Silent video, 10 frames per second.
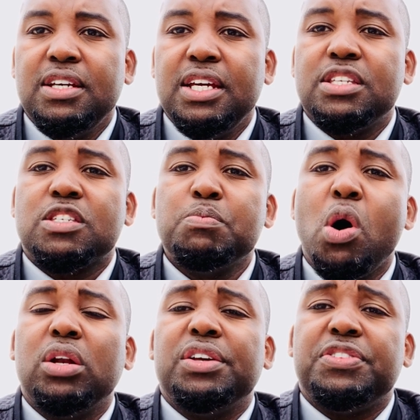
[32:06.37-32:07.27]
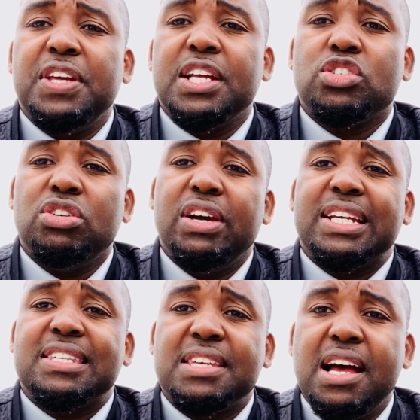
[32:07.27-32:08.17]
In smaller things, you
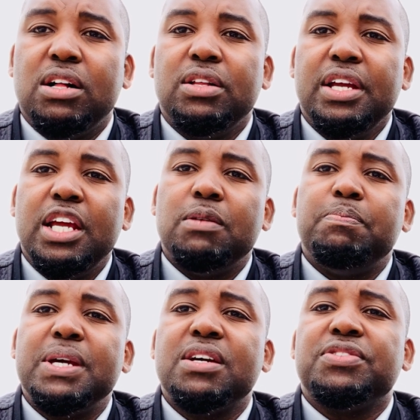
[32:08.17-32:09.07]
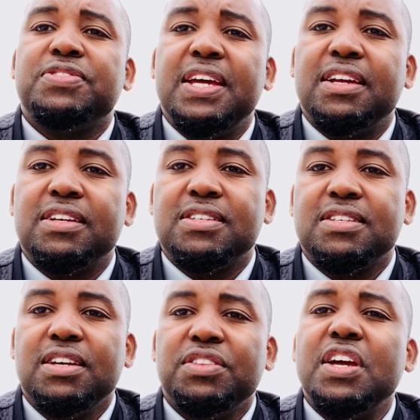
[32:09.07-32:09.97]
excel. In bigger
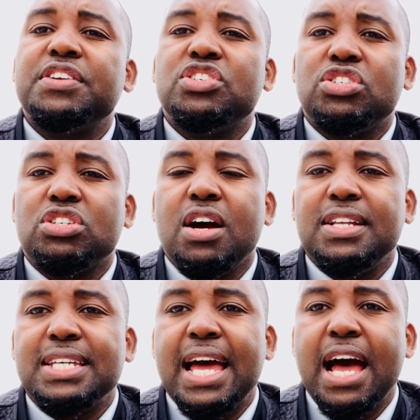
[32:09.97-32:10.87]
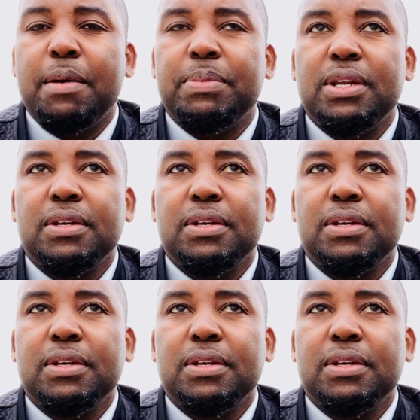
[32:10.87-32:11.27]
things start to happen.